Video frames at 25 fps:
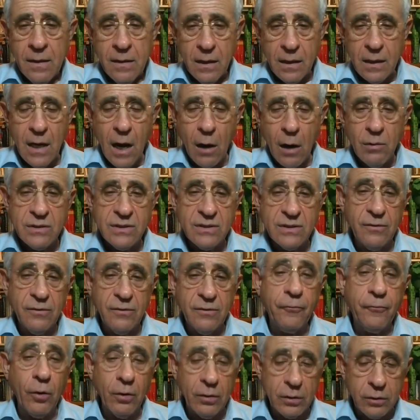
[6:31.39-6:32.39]
and now is the
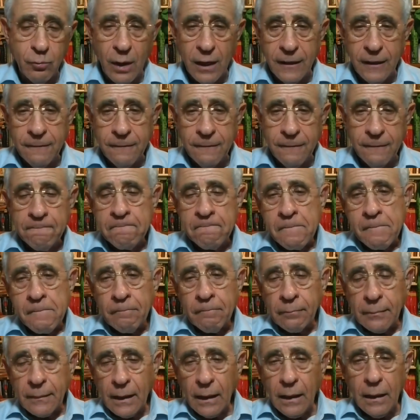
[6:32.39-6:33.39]
fourth one.
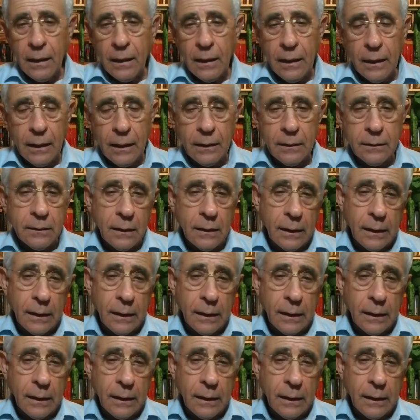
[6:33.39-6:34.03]
And